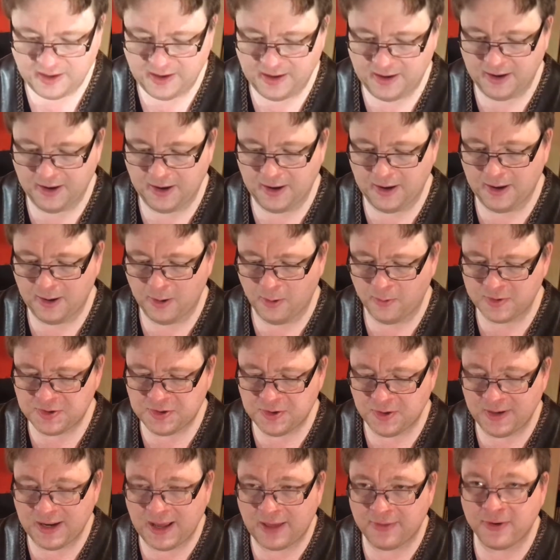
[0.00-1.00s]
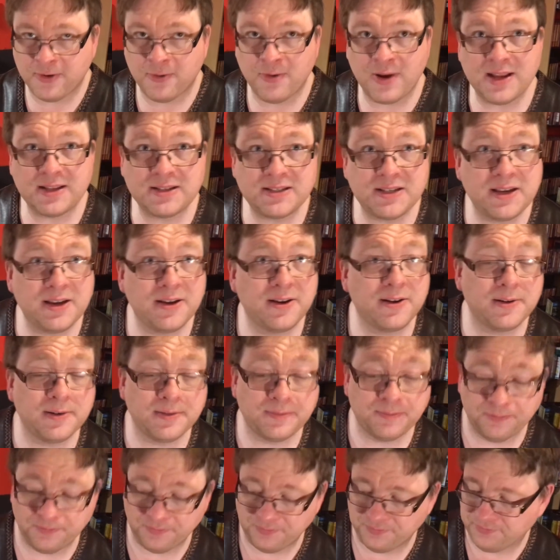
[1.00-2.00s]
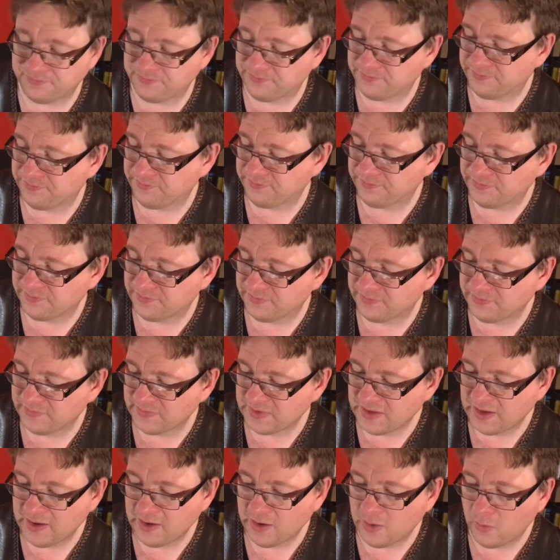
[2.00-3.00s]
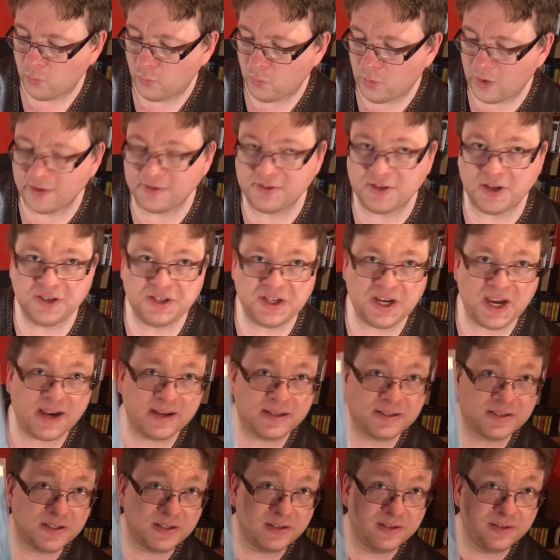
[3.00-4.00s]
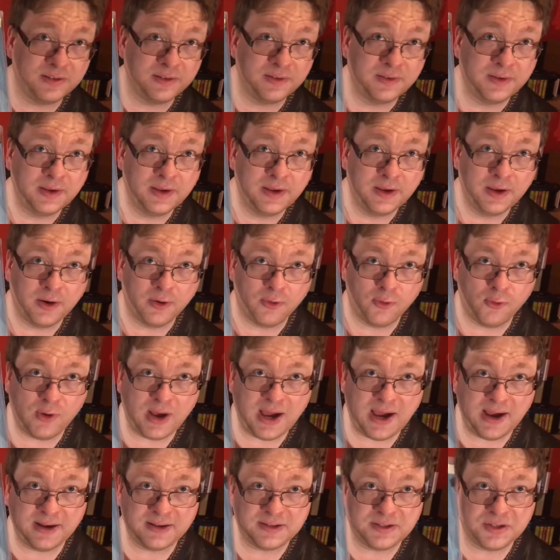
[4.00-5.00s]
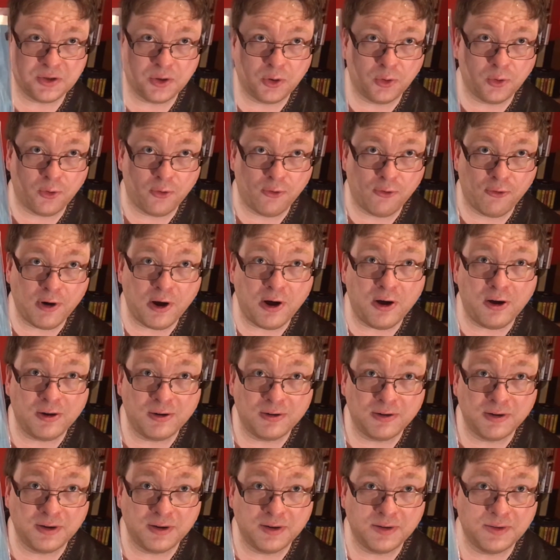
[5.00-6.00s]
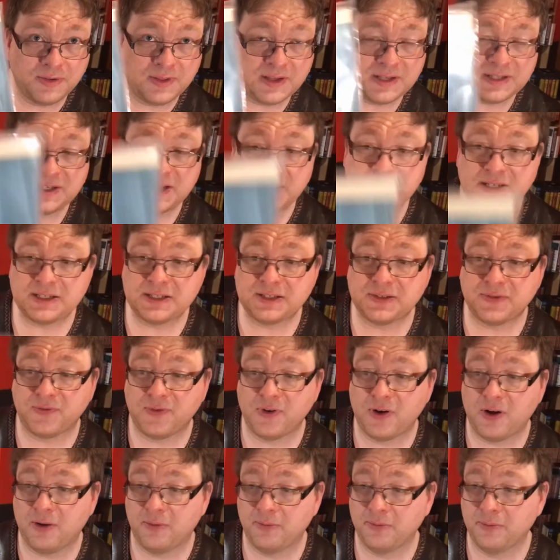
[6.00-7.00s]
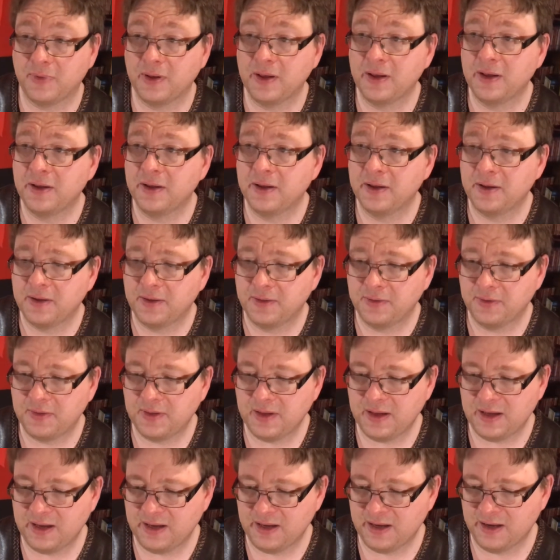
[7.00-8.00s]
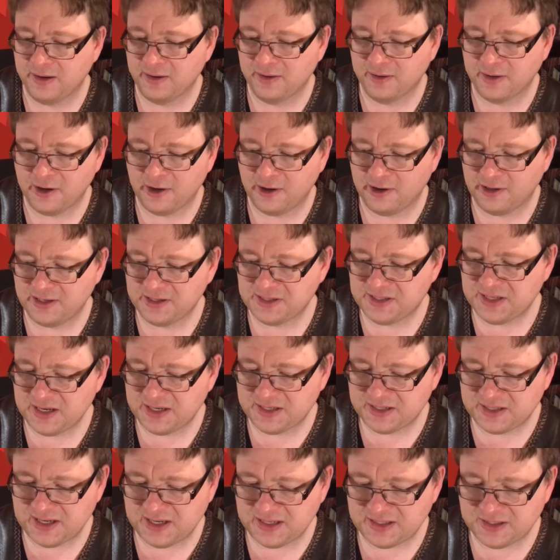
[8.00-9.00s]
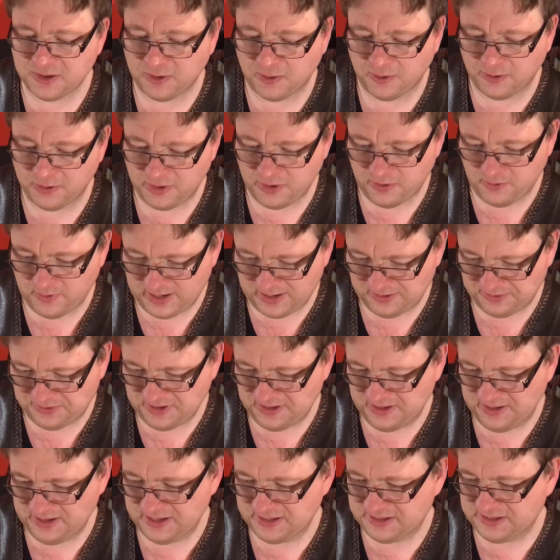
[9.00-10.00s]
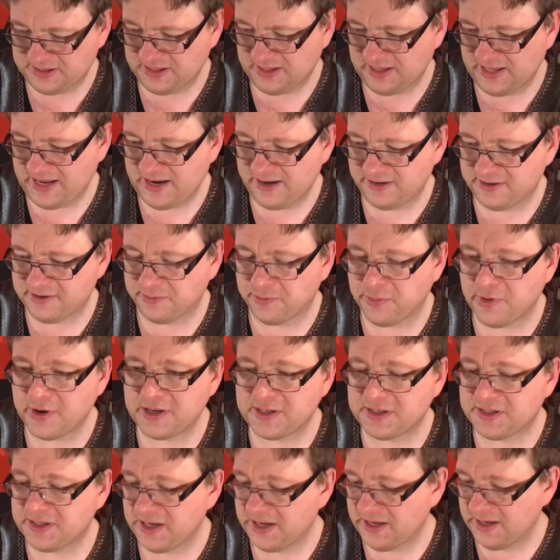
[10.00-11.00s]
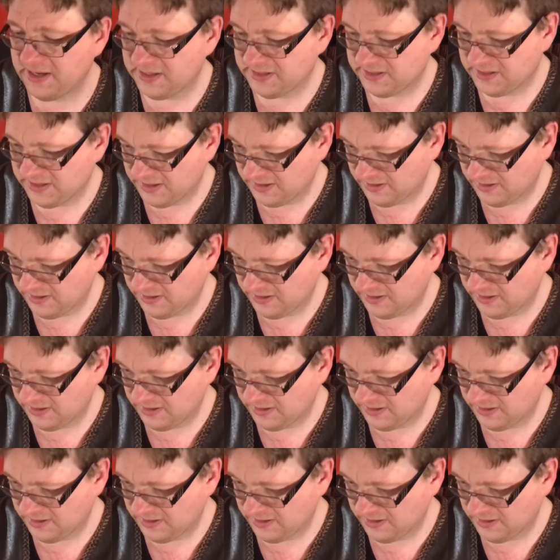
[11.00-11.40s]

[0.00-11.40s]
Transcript: Over to another great singer, Wanda Jackson, Right or Wrong. This is from the early 60s, although I think it's a later pressing. It's